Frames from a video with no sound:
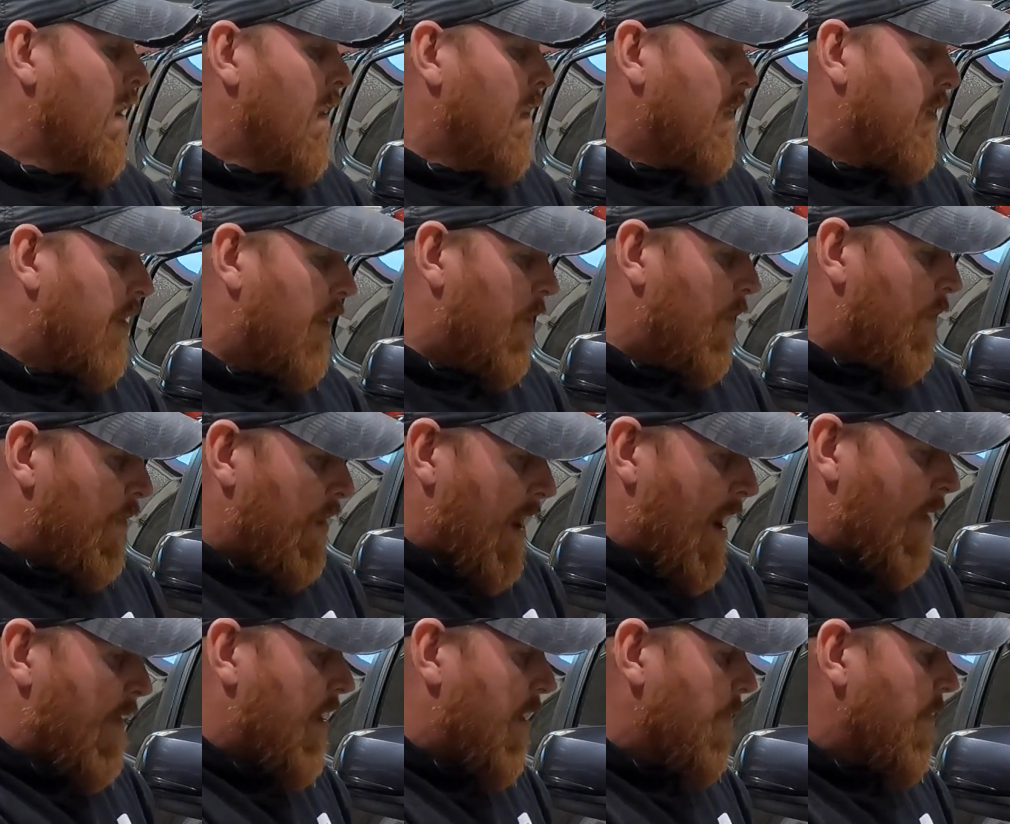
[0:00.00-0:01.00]
So
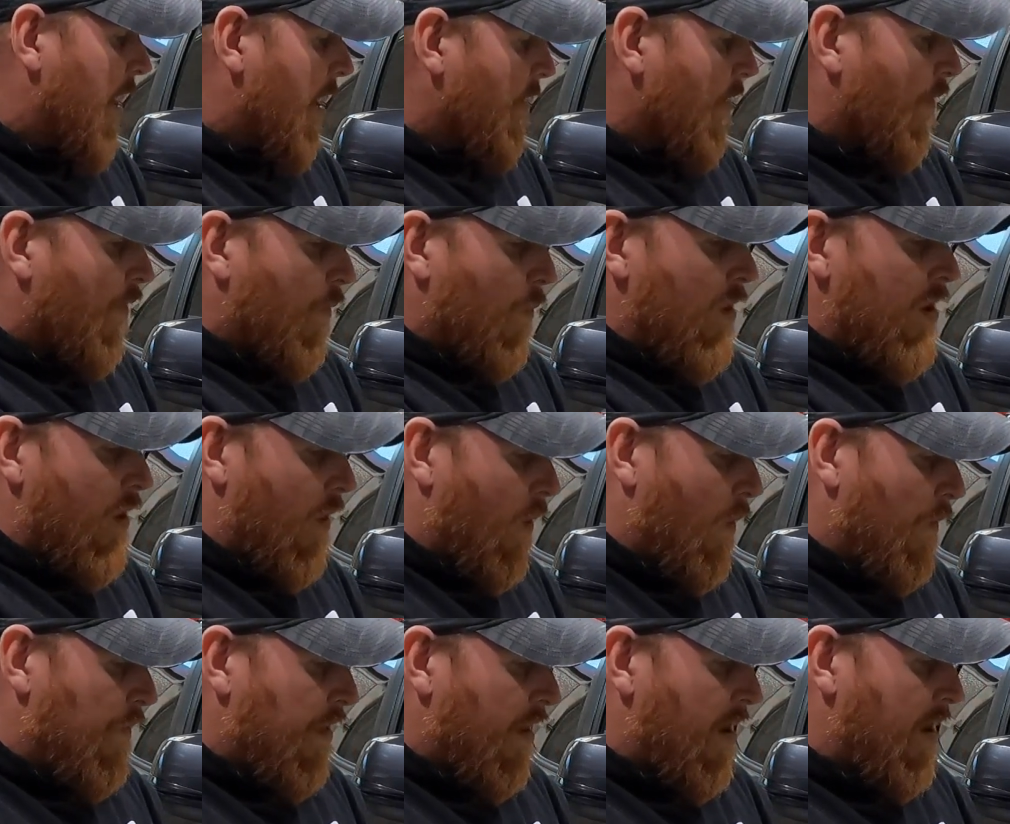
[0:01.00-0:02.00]
now that I've got the three
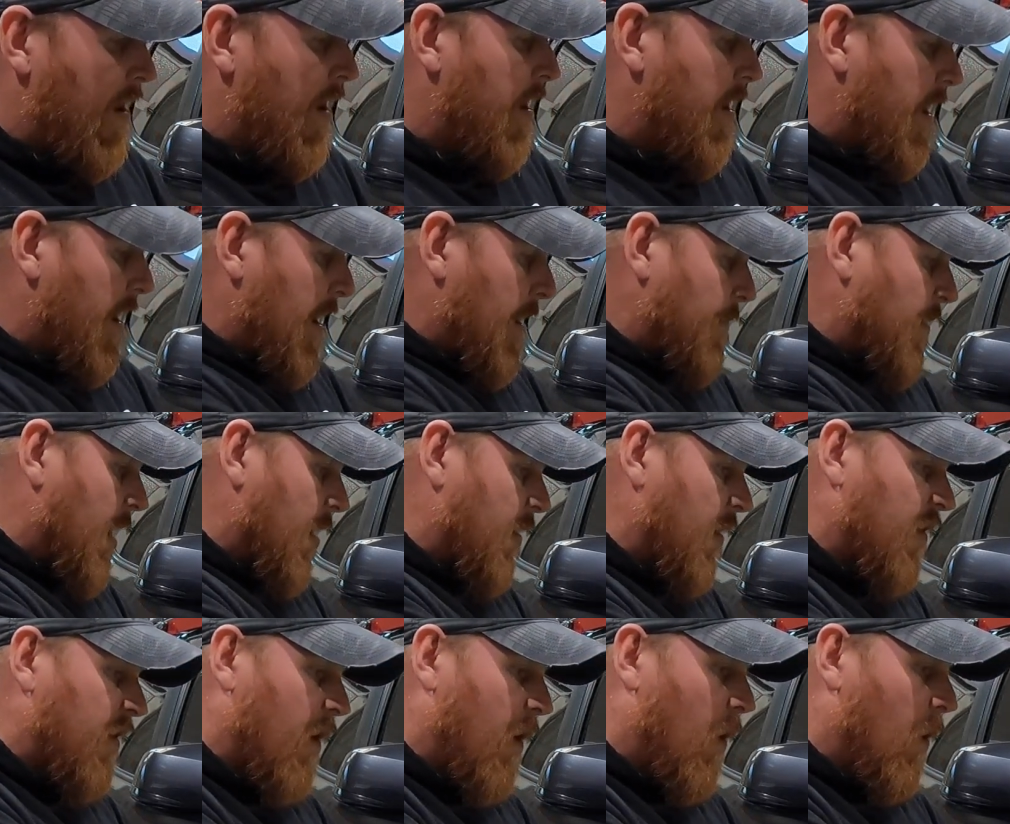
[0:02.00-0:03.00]
holes in and I've got
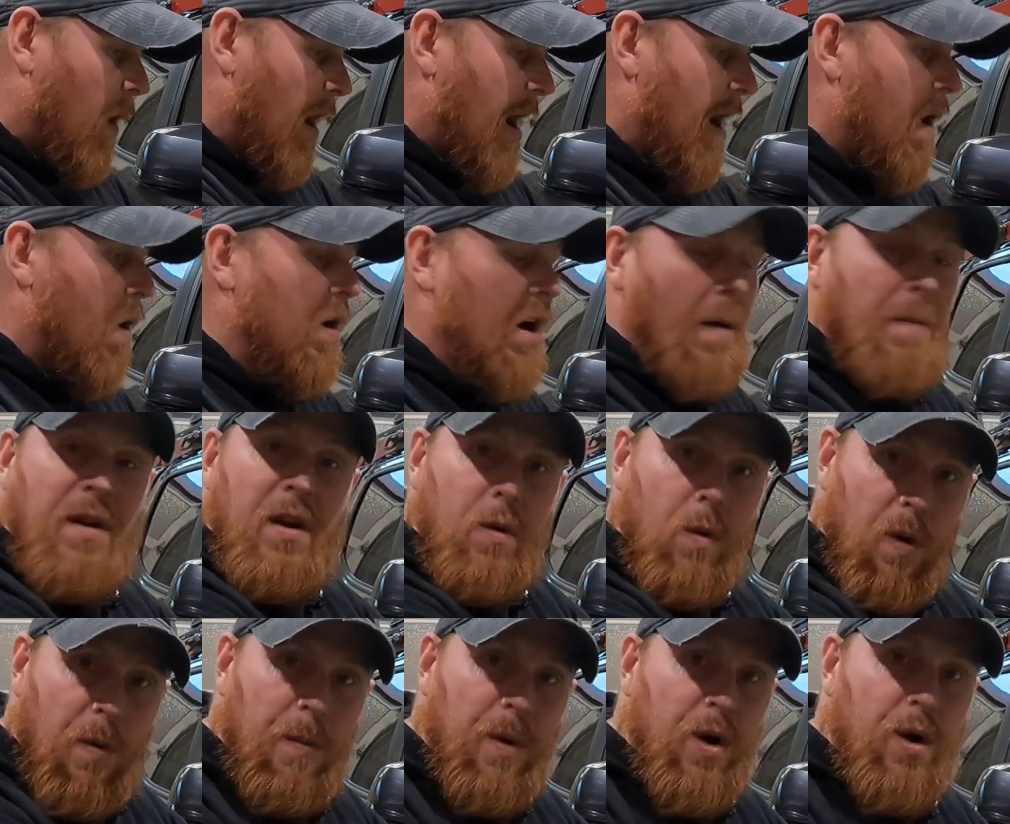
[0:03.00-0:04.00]
this hole out, I'm going to
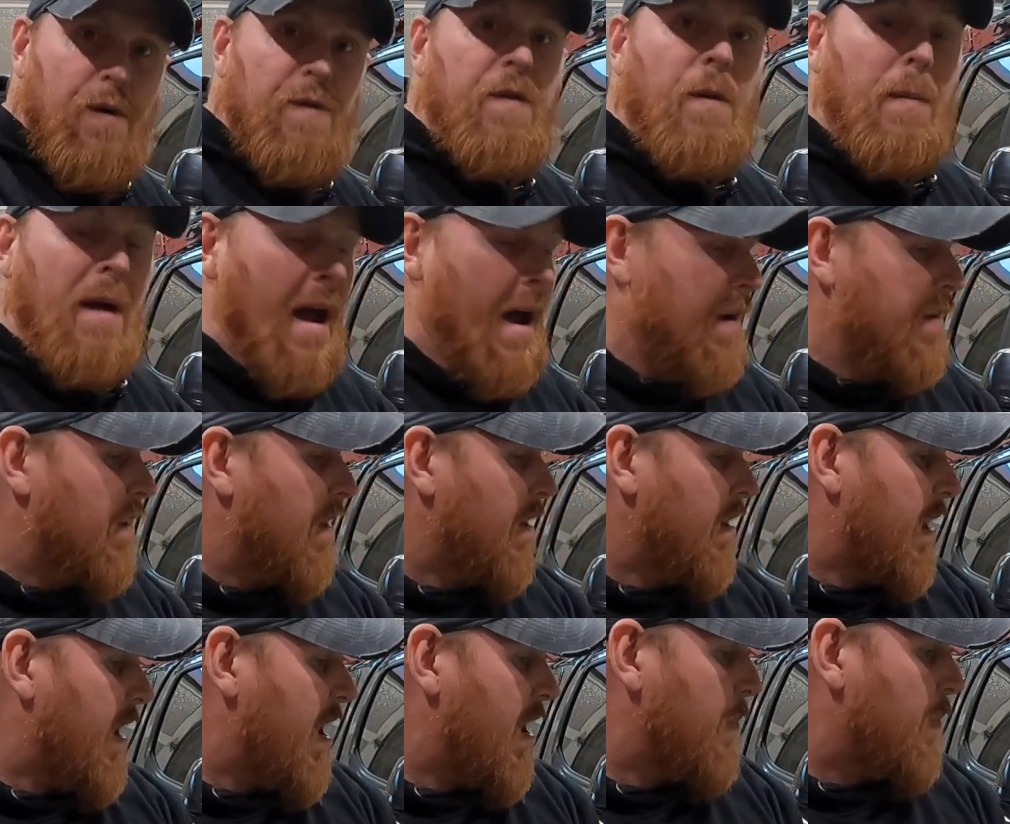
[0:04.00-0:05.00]
remove the masking
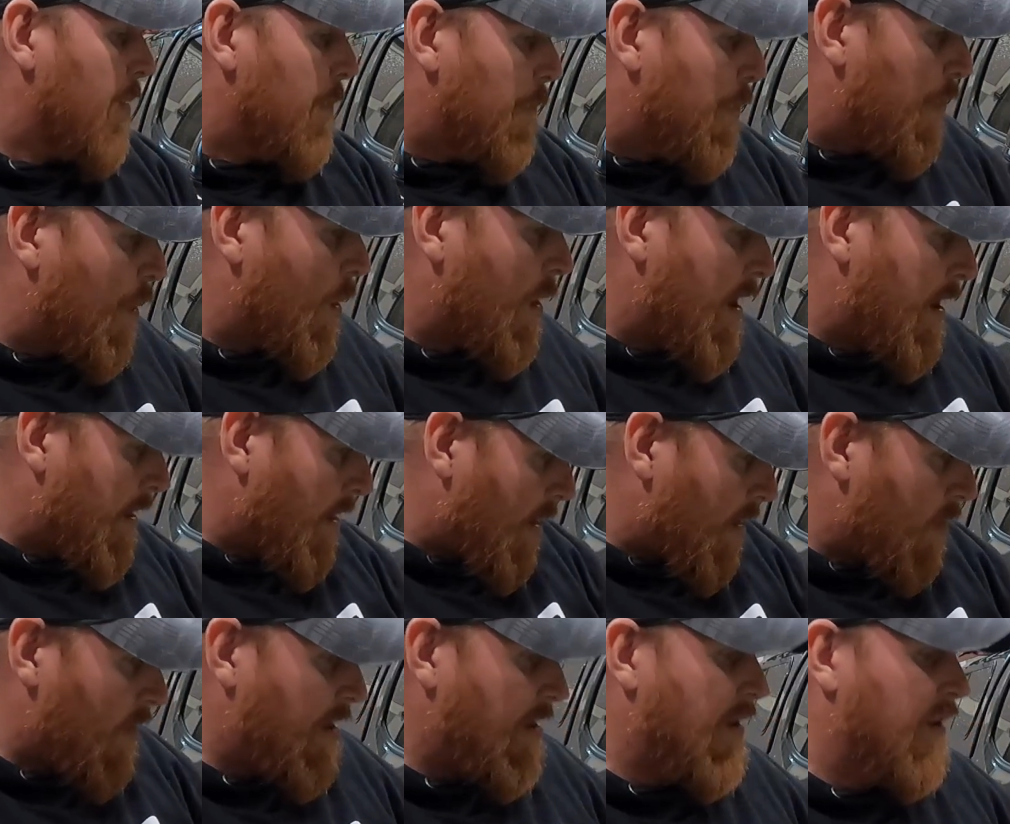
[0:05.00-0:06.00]
tape and, and
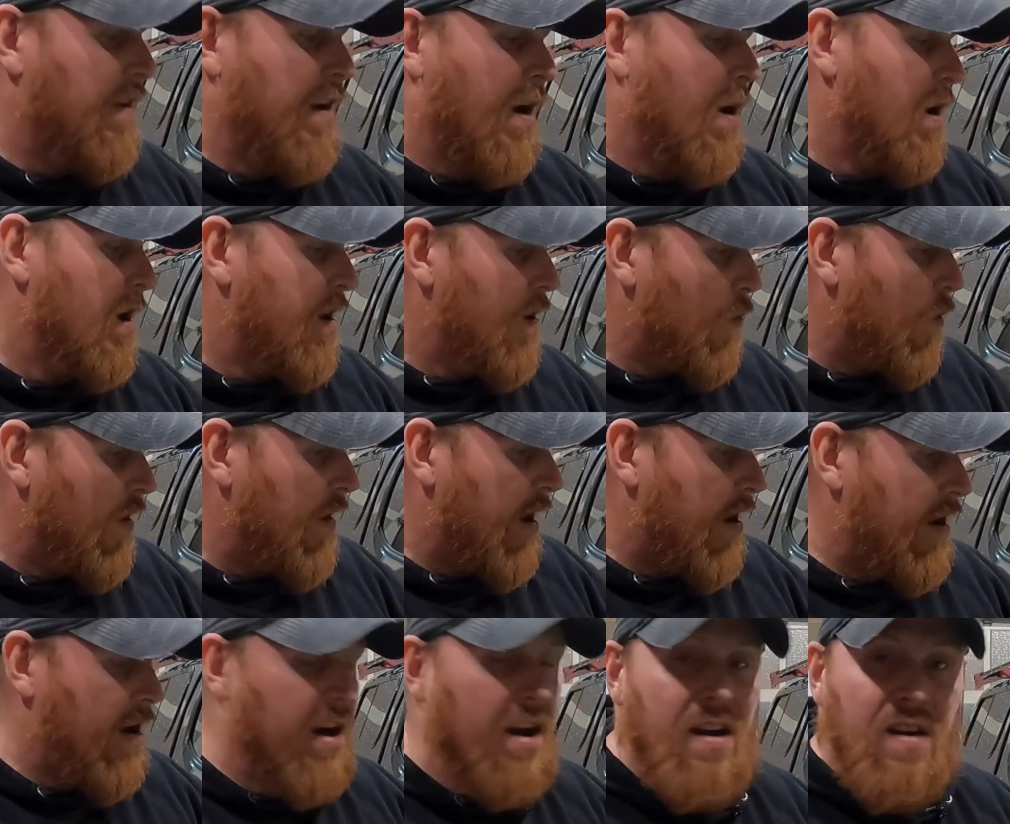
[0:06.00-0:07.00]
clean this area where that
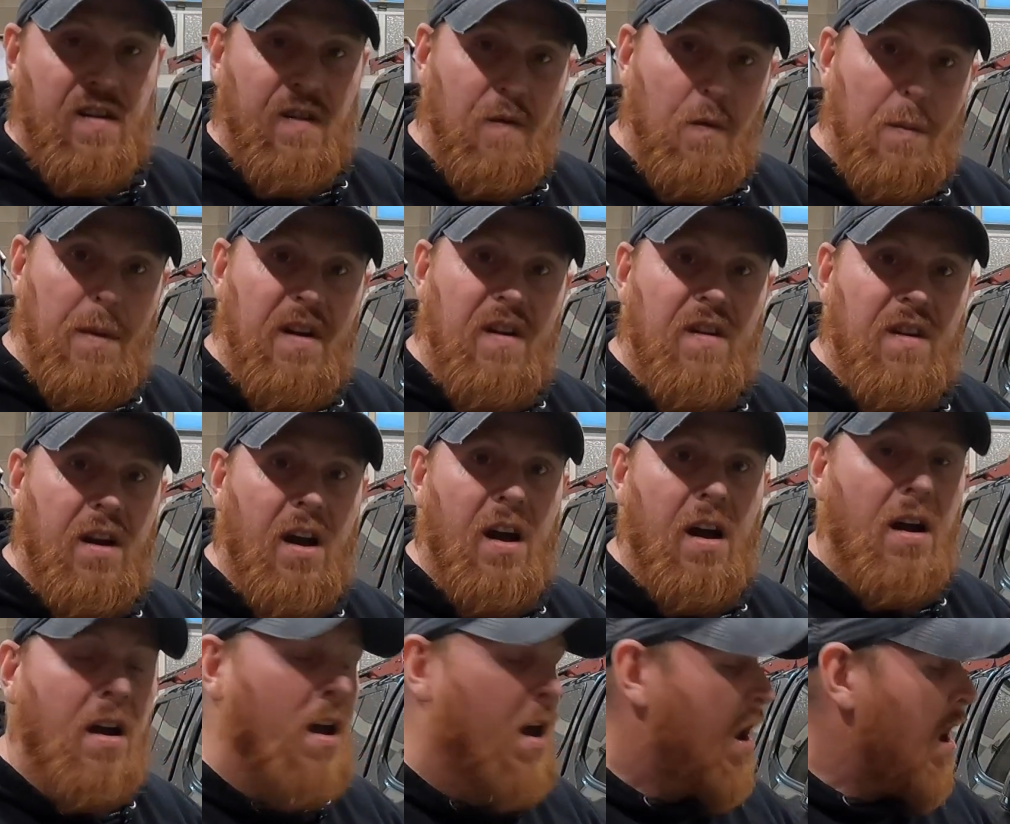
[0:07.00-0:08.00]
adhesive will be
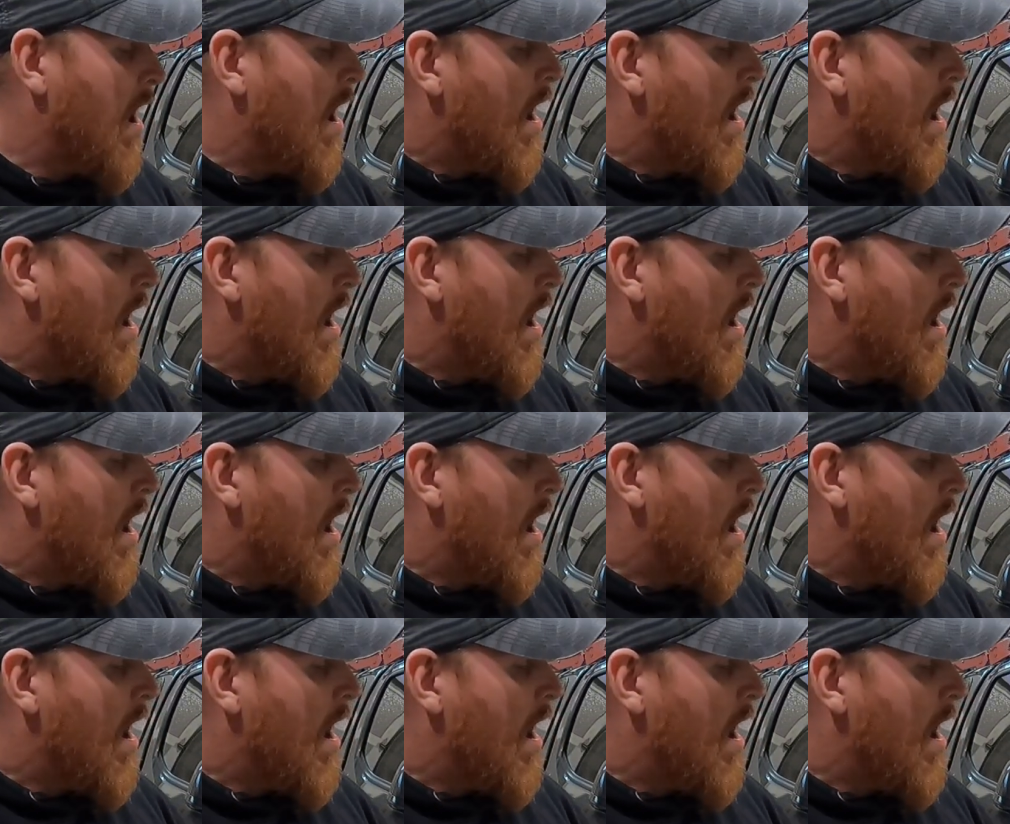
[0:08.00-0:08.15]
stuck.